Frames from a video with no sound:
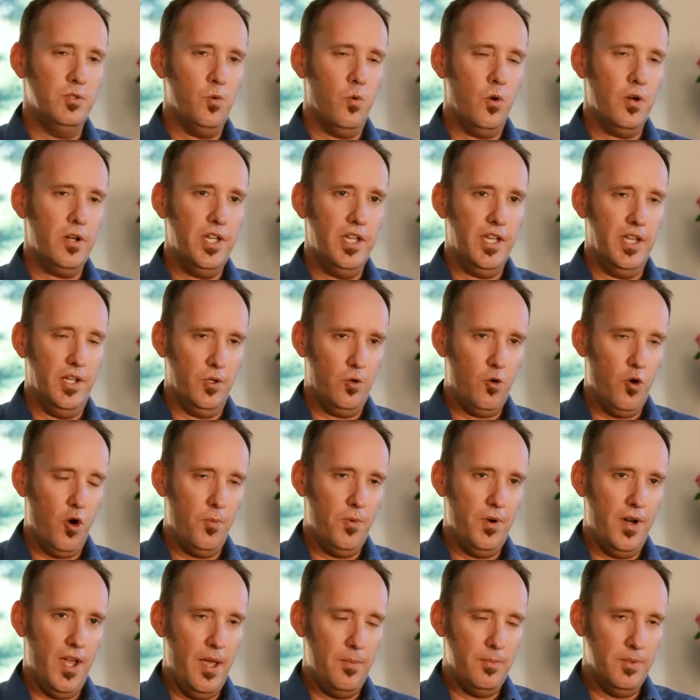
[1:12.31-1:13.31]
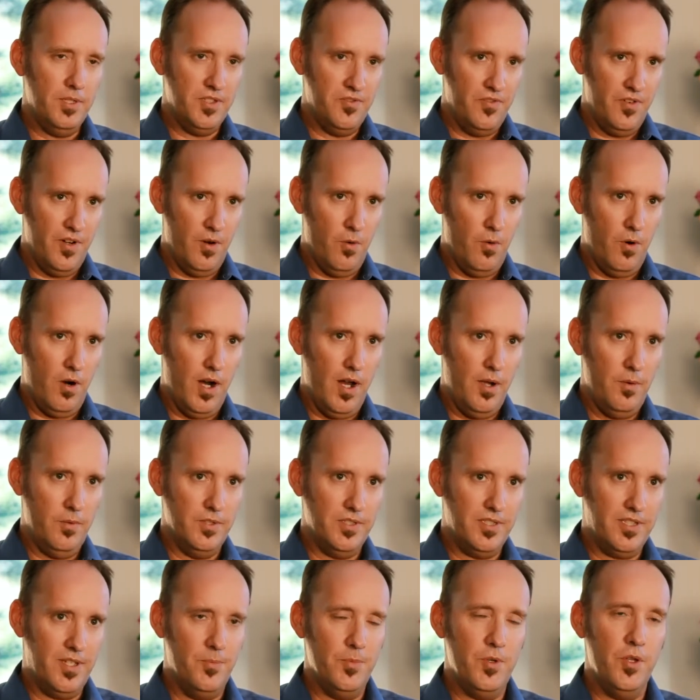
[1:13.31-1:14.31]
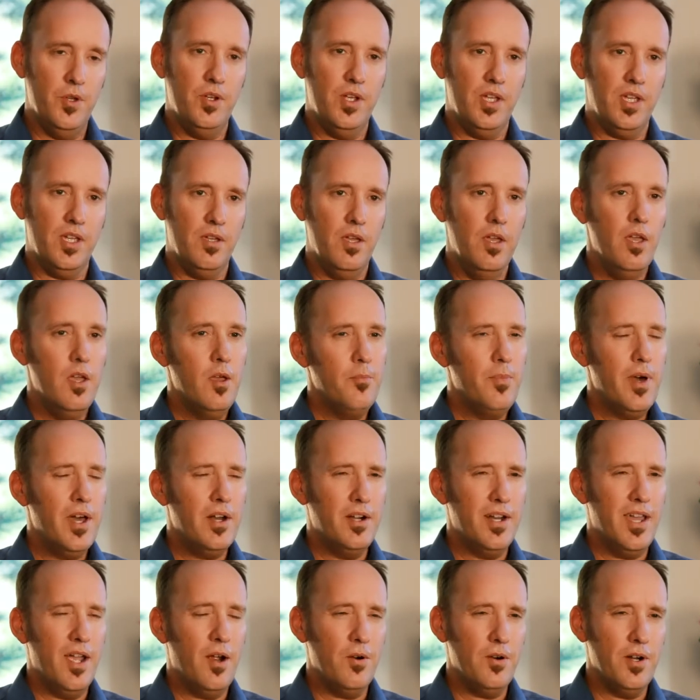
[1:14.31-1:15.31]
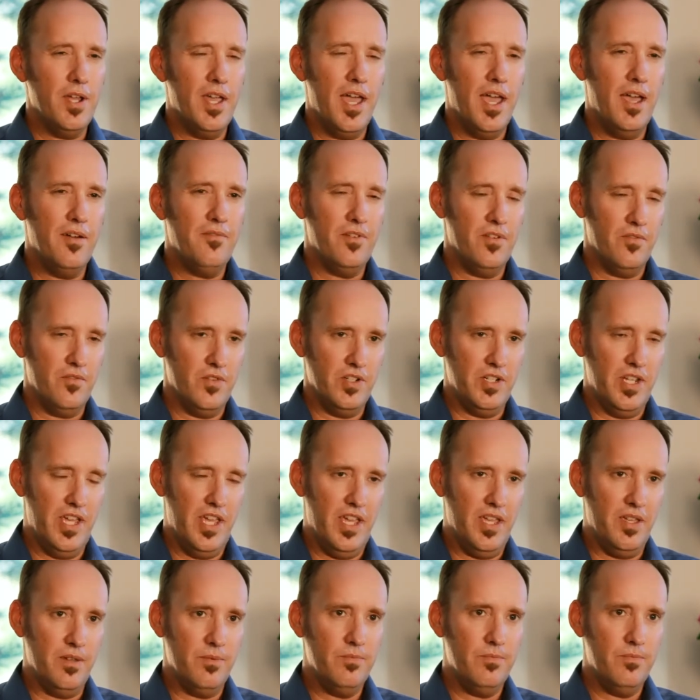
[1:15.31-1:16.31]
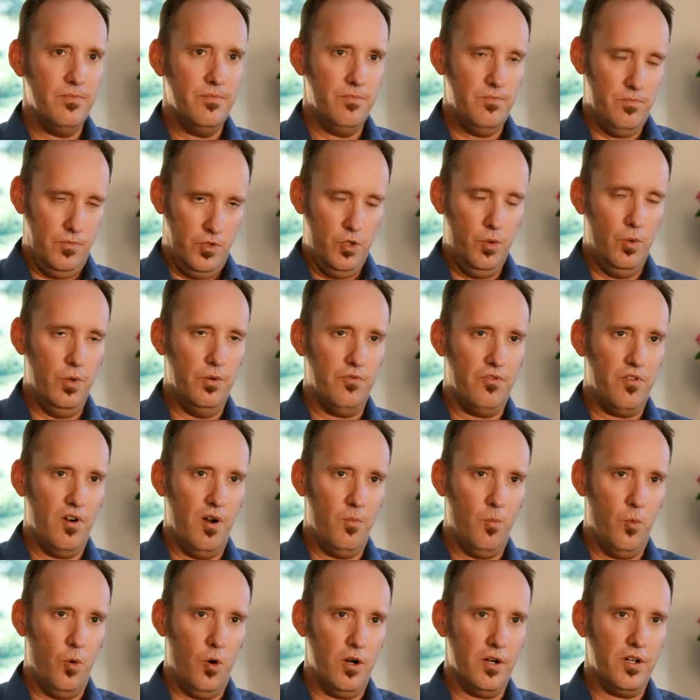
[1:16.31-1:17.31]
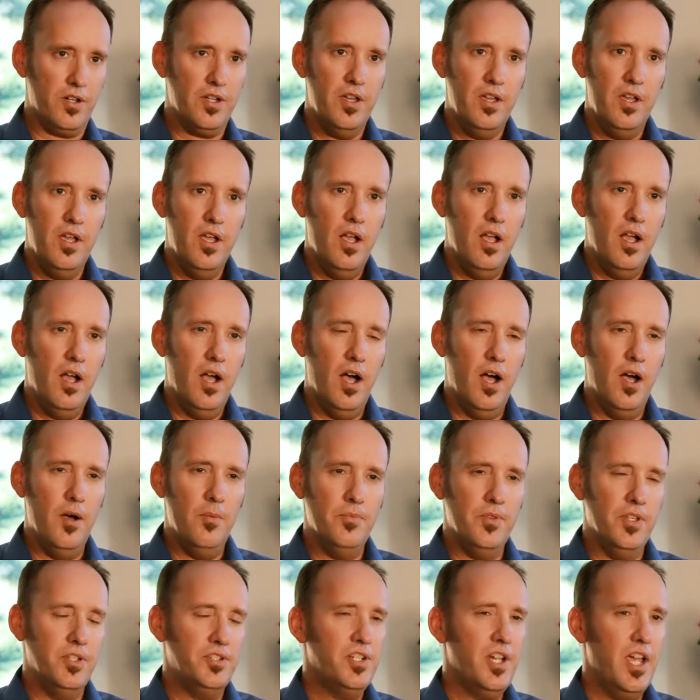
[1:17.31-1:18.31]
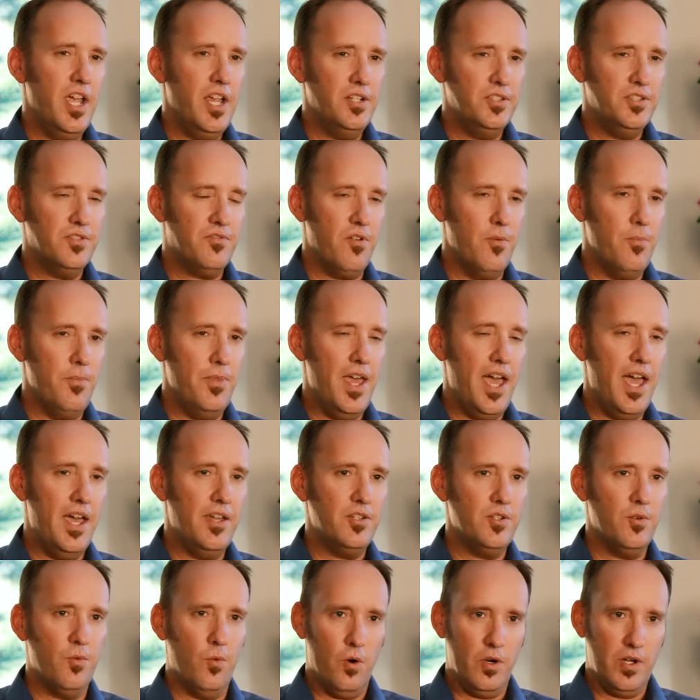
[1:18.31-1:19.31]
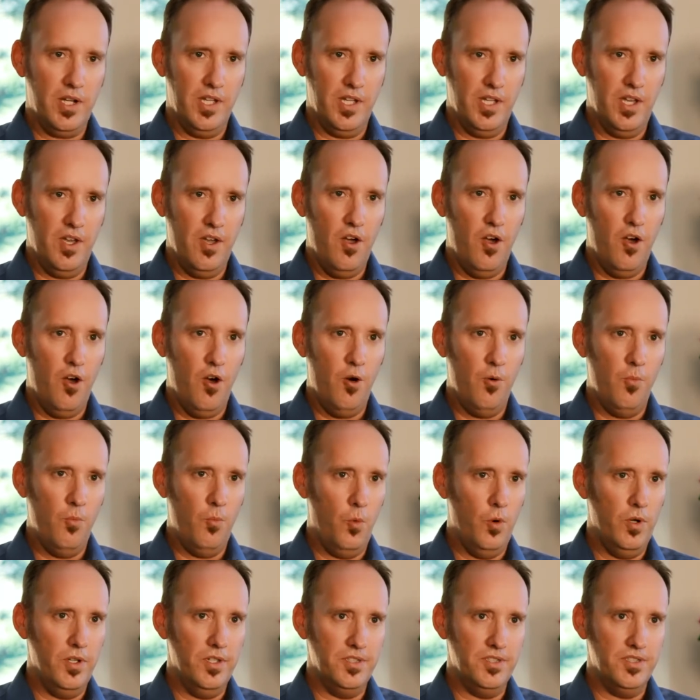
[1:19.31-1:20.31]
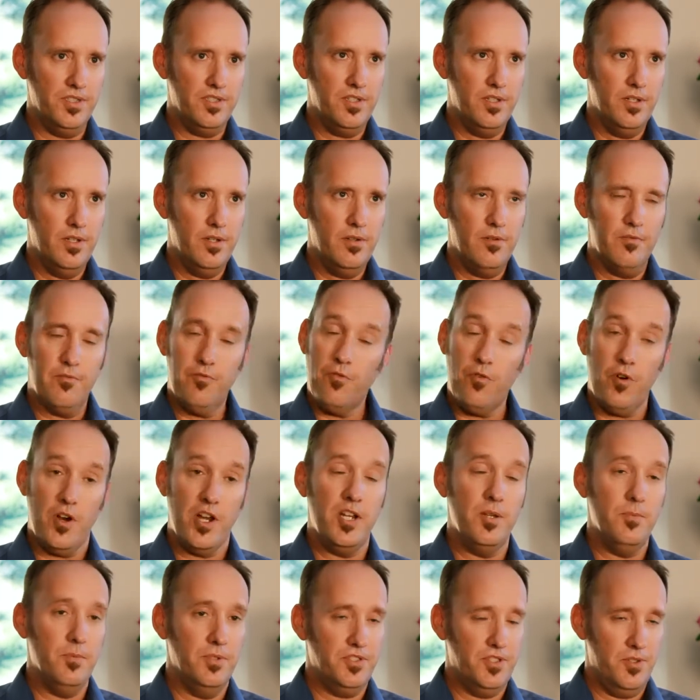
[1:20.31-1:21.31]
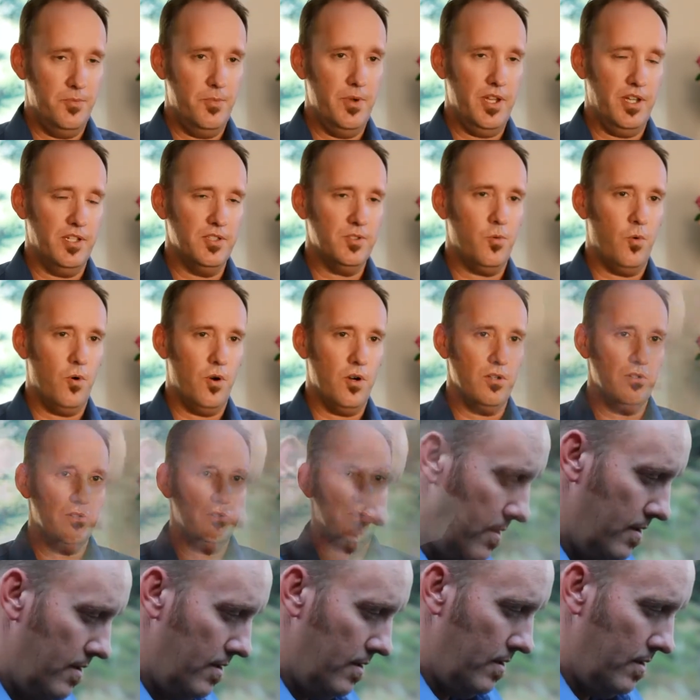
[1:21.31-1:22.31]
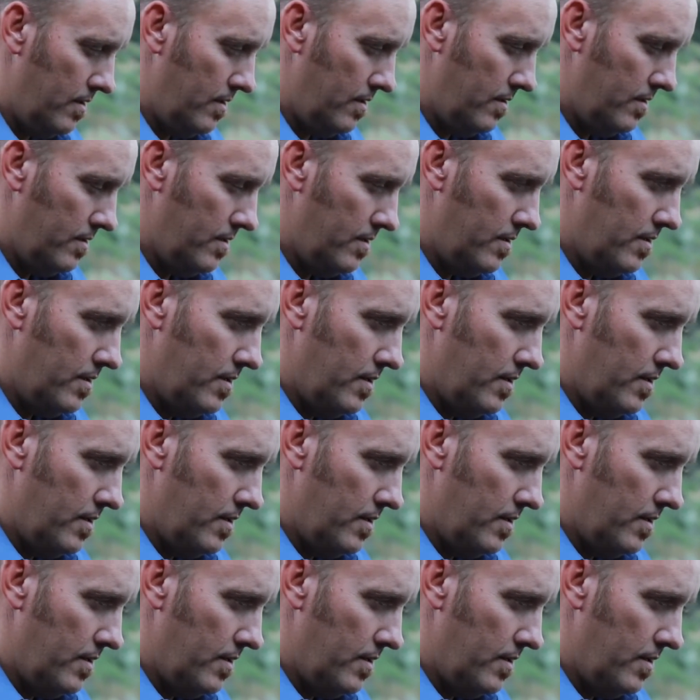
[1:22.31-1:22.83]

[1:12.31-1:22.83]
was working in a corporate atmosphere where I was commuting about an hour and a half every day to and from work. Um, the change from that to working at home was Freedom is the biggest word. Complete